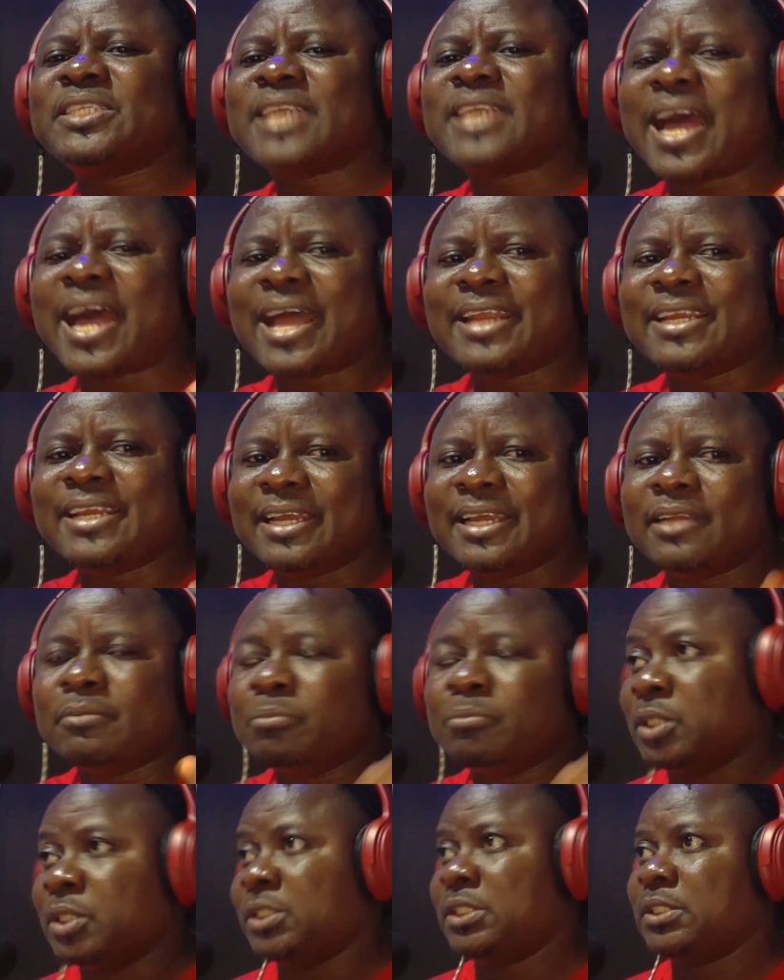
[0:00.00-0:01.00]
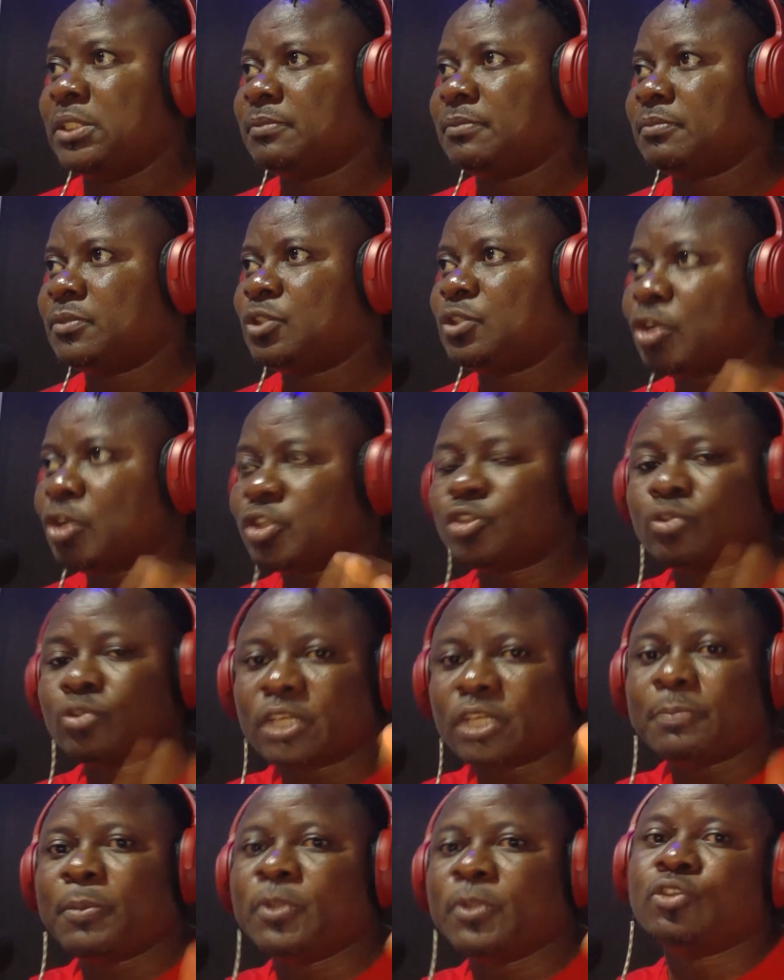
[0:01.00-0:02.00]
ad-end money just to
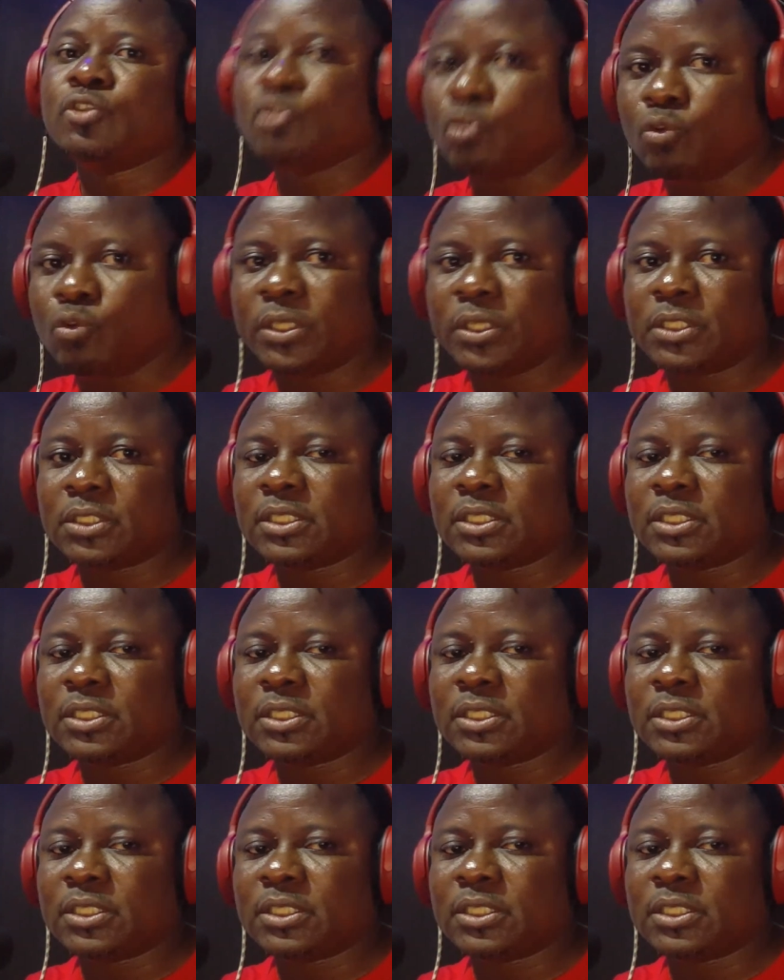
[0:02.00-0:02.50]
keep us going.